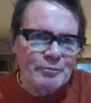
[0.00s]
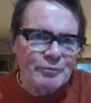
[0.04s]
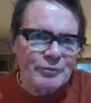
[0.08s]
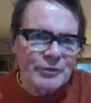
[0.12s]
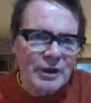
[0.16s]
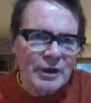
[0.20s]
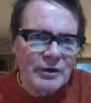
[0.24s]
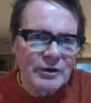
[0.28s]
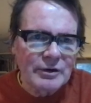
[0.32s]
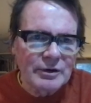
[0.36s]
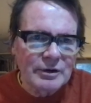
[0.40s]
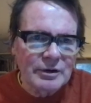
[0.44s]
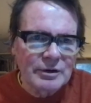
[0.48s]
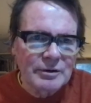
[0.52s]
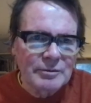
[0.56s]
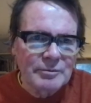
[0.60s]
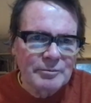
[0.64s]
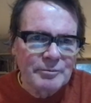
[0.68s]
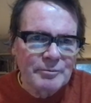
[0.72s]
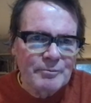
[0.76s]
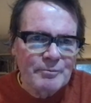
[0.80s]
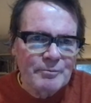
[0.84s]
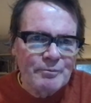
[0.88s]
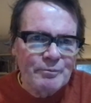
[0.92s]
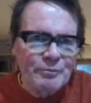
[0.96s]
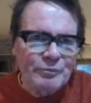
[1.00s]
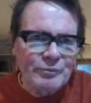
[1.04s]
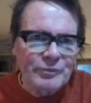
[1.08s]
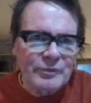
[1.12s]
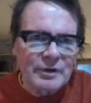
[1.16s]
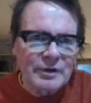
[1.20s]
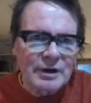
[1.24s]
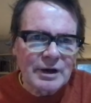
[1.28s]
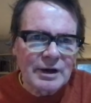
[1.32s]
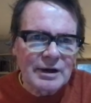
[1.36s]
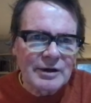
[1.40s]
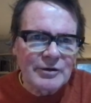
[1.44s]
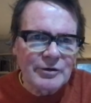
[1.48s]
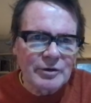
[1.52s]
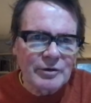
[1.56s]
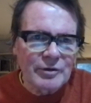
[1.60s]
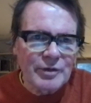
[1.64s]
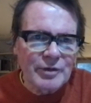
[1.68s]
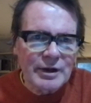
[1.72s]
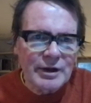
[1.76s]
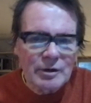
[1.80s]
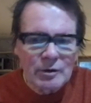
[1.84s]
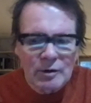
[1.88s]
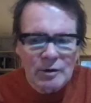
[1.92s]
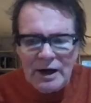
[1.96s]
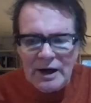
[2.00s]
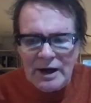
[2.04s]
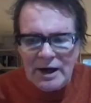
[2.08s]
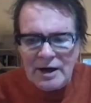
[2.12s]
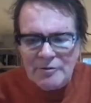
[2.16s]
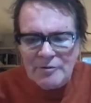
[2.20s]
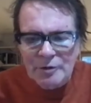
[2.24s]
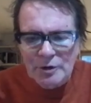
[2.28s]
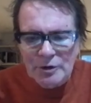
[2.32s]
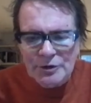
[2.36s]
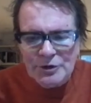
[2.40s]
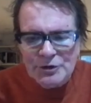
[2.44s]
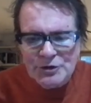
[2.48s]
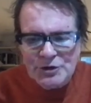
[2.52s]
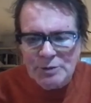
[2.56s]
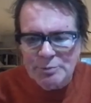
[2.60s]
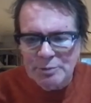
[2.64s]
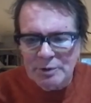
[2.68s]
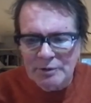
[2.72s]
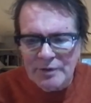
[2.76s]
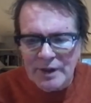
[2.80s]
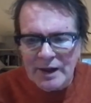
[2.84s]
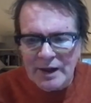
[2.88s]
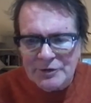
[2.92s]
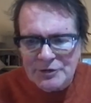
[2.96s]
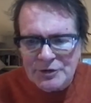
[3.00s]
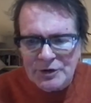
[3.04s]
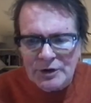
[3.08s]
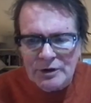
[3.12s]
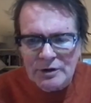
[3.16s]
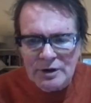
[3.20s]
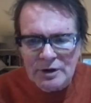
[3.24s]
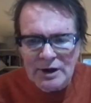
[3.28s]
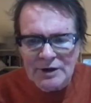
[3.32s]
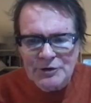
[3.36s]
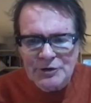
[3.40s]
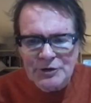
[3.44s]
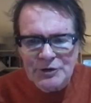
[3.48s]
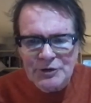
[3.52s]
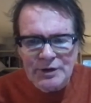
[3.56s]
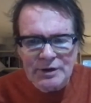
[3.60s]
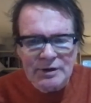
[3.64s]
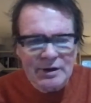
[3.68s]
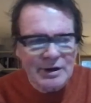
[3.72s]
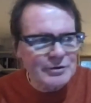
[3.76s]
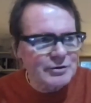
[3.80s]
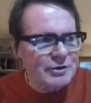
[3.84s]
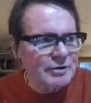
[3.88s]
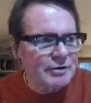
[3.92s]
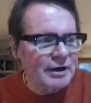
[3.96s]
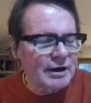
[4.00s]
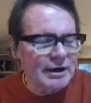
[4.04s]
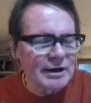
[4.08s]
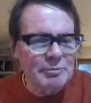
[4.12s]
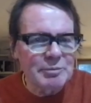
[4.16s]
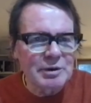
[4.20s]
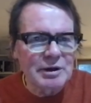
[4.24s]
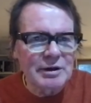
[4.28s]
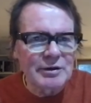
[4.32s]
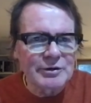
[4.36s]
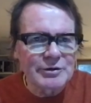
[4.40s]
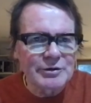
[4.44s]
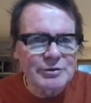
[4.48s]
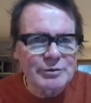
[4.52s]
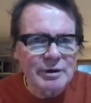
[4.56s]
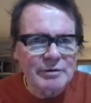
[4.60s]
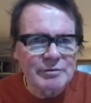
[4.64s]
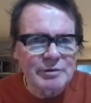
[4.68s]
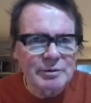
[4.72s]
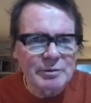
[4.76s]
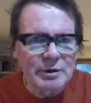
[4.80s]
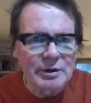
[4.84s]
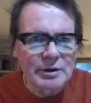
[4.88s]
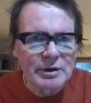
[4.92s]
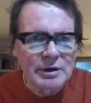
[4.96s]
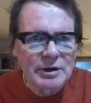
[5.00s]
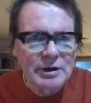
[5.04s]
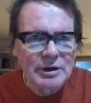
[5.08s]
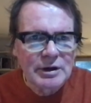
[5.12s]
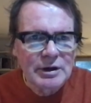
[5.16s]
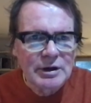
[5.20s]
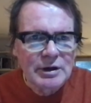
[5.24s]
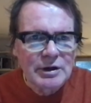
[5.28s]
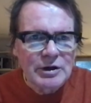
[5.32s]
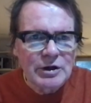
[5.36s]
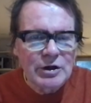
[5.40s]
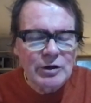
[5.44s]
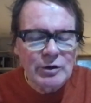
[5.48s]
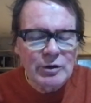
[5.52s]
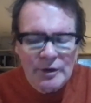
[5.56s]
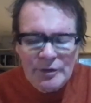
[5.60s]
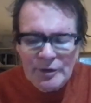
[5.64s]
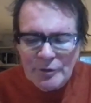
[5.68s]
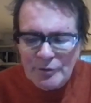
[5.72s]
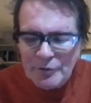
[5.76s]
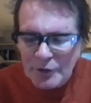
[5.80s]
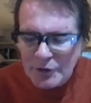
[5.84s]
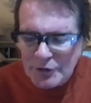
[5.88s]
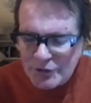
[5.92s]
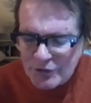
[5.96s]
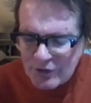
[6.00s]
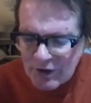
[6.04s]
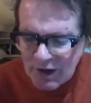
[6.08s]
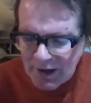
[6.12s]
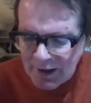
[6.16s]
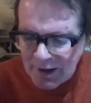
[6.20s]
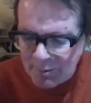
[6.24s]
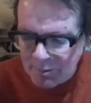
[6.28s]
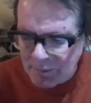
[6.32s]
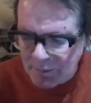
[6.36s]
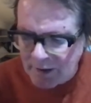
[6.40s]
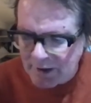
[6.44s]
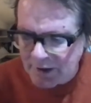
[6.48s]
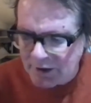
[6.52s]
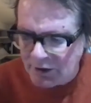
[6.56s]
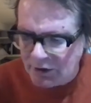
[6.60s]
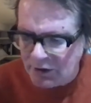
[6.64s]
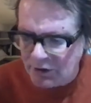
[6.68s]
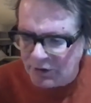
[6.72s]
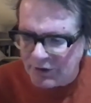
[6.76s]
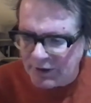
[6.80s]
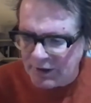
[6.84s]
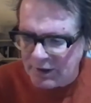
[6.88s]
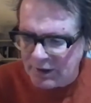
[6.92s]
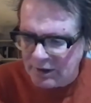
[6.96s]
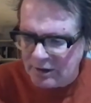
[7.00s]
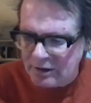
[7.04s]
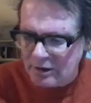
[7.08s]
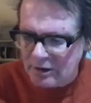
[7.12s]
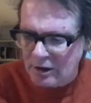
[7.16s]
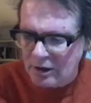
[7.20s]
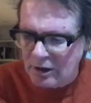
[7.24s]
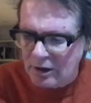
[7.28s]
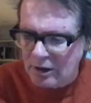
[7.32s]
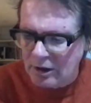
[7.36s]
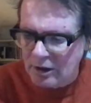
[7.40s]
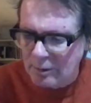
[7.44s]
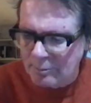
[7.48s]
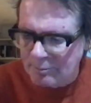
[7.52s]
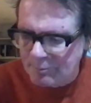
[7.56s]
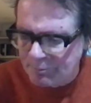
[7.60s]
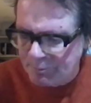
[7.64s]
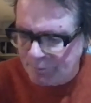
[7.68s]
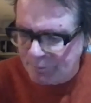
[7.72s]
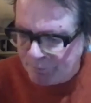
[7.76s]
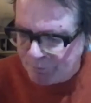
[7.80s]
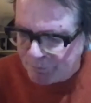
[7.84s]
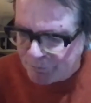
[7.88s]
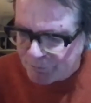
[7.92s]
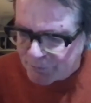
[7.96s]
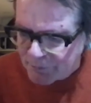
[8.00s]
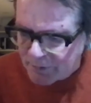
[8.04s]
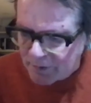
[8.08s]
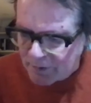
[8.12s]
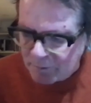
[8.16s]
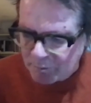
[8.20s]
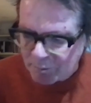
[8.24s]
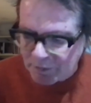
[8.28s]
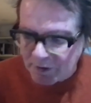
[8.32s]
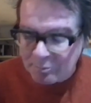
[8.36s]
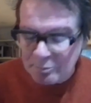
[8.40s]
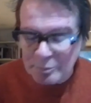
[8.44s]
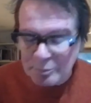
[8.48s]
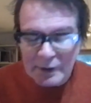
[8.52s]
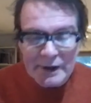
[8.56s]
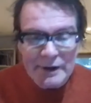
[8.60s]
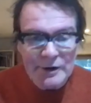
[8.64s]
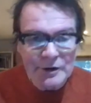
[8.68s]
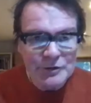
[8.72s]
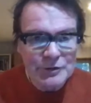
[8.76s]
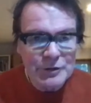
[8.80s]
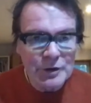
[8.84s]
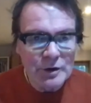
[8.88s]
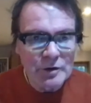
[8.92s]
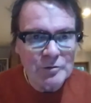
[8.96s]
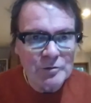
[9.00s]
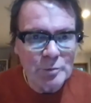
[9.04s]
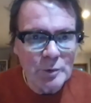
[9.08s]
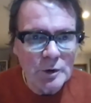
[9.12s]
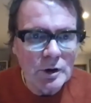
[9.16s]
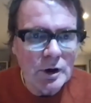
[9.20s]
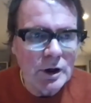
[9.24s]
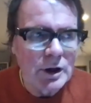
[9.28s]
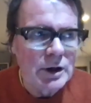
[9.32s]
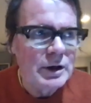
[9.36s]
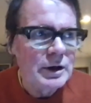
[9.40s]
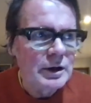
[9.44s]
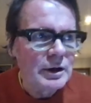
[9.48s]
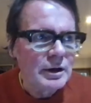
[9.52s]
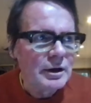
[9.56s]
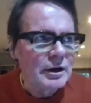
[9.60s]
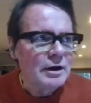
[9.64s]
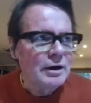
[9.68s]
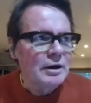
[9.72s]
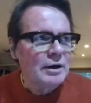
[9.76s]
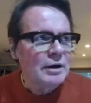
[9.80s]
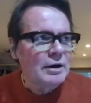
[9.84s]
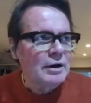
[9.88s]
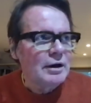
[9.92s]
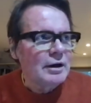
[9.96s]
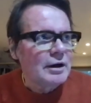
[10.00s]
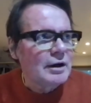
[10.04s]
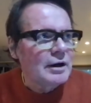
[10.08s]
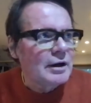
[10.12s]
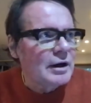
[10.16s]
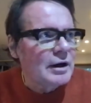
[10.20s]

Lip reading: you know, I don't think, oh, I have ownership of that song. I just think that's great. It belongs to everyone. You know, and the first time I heard it being played at Turf Moor, I